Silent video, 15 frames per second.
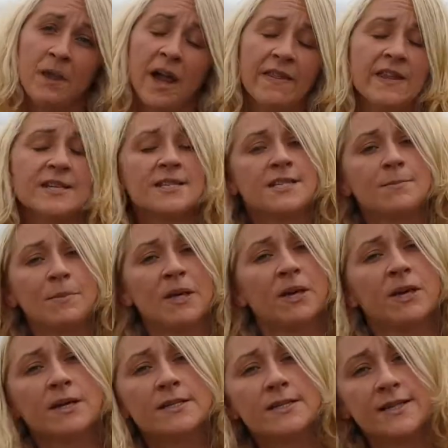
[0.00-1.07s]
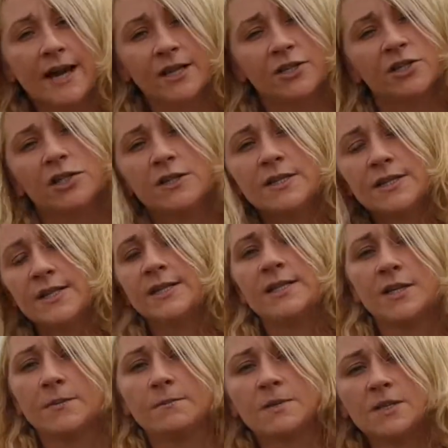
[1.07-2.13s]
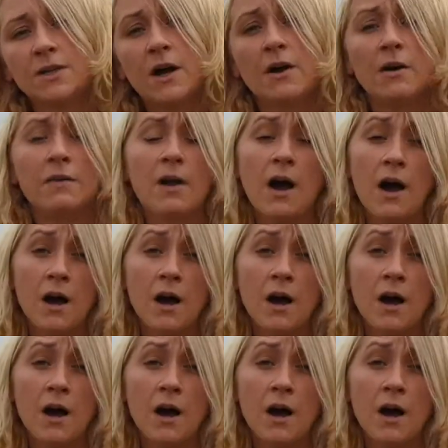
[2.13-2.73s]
and this is because sand dune systems are